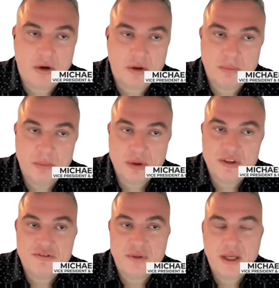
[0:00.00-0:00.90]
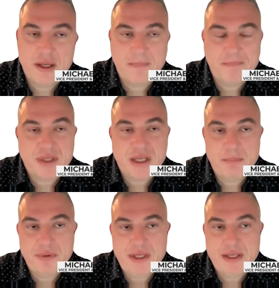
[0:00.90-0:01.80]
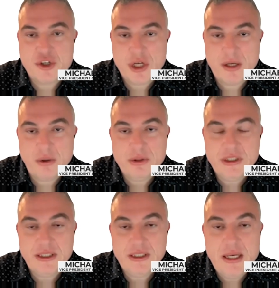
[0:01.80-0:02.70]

automotive um, company as a shareholder